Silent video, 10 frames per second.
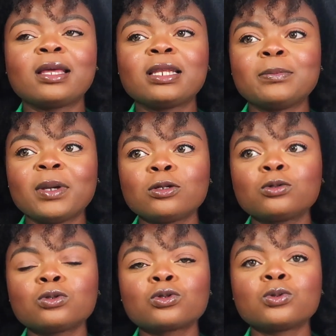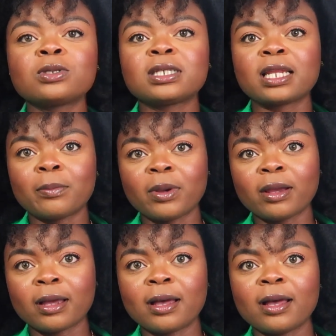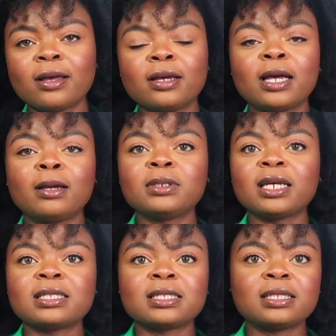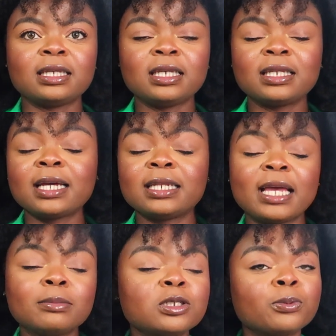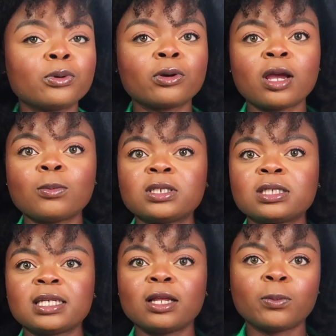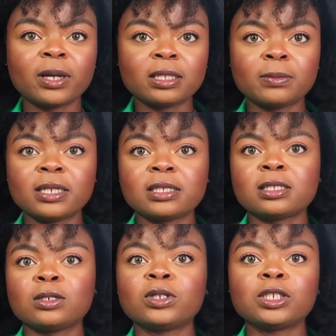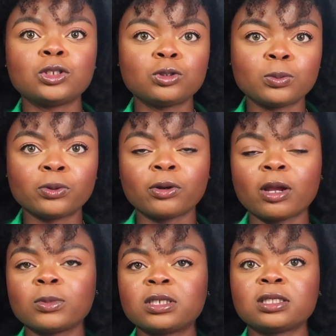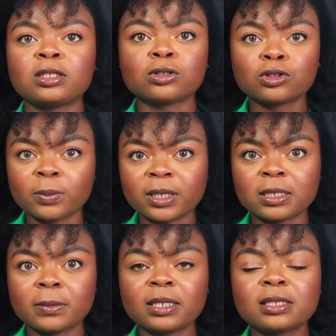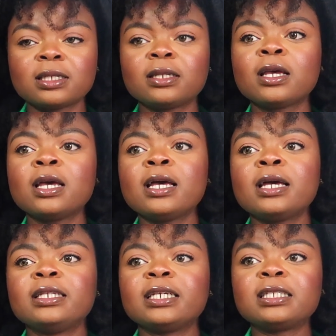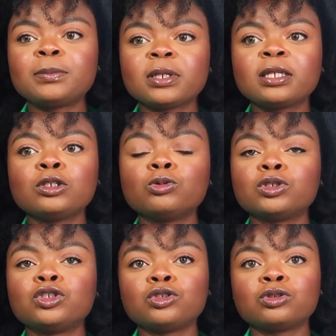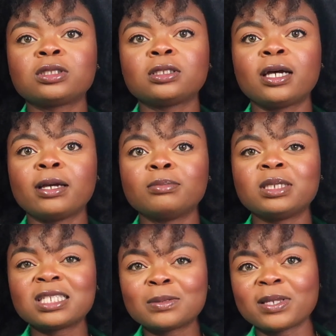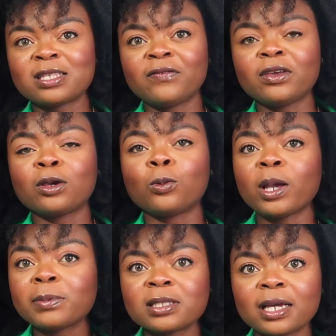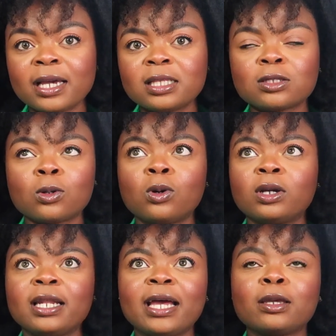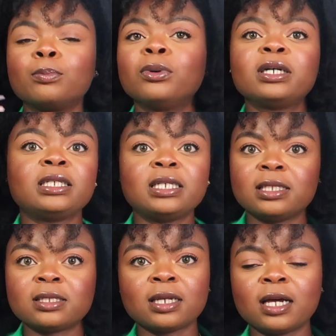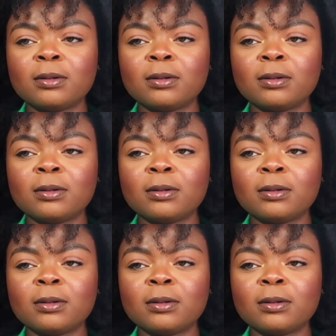The medical schools in America, that is either the MD program, which is the allopathic medicine, or the DO program, which is the osteopathic medicine. They typically would use these specific websites or like bodies